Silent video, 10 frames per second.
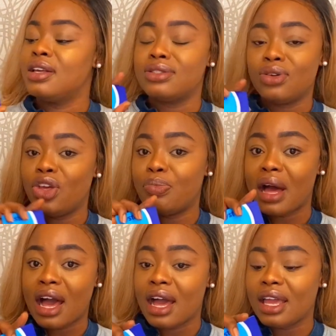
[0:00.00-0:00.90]
So you
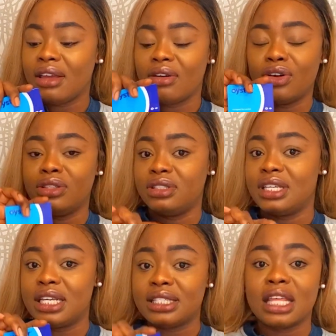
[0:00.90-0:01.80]
buy on
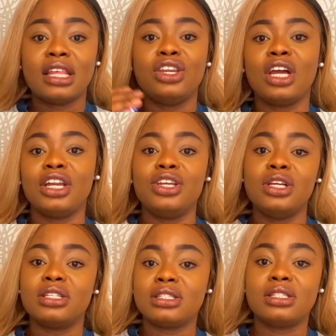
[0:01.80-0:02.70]
this, and then you can
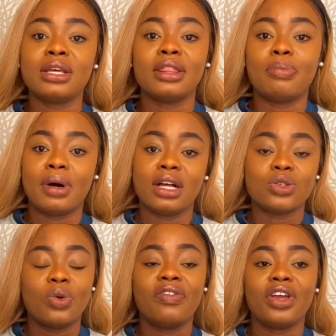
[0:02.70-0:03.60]
use this to take the bus
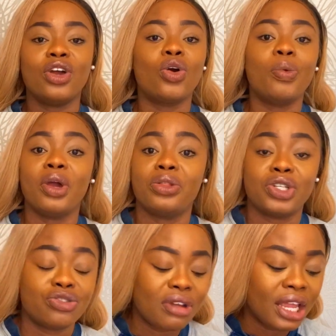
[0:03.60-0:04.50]
or wherever you're going, or the
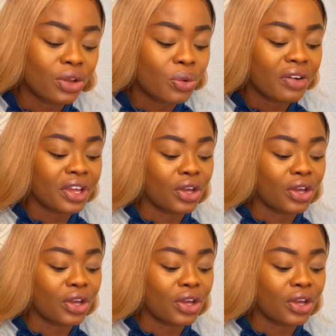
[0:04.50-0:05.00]
train or wherever you're